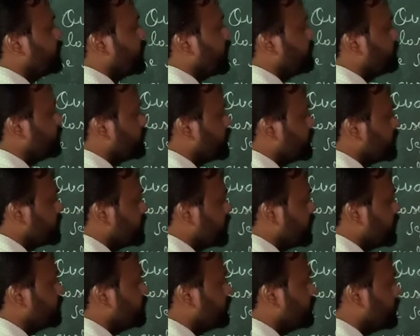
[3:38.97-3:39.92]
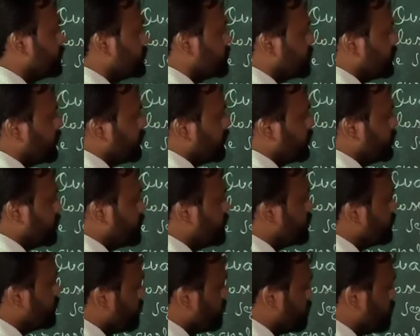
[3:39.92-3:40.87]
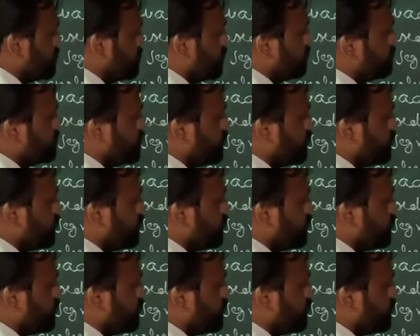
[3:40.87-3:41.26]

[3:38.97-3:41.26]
have to understand before starting the sum.